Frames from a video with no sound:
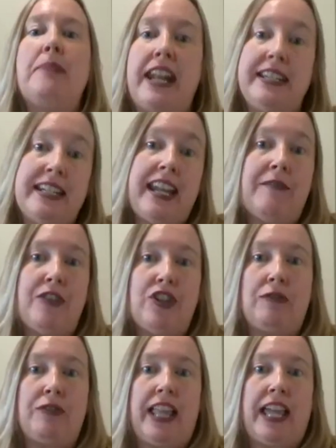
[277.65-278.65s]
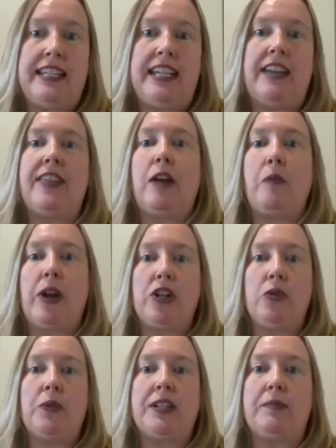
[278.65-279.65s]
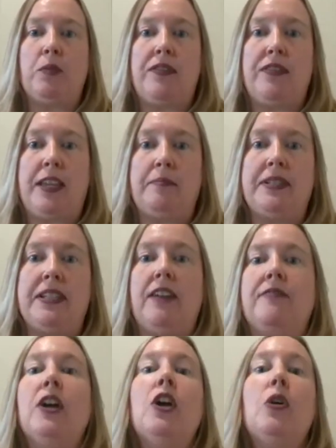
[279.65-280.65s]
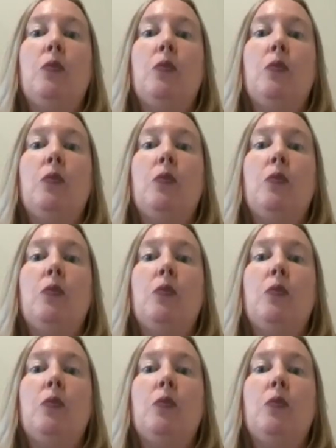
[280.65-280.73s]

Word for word: But I did have a general idea that I wanted to explore themes of